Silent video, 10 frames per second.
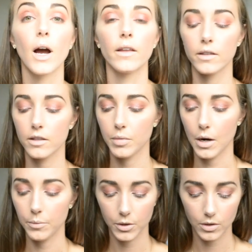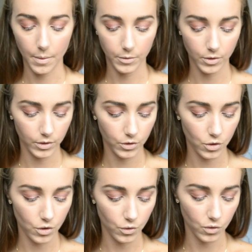highlight the brow bone, I'm going to
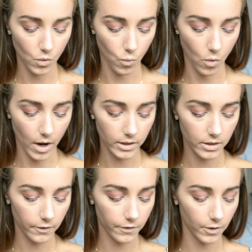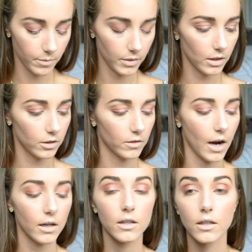use white from Lorac.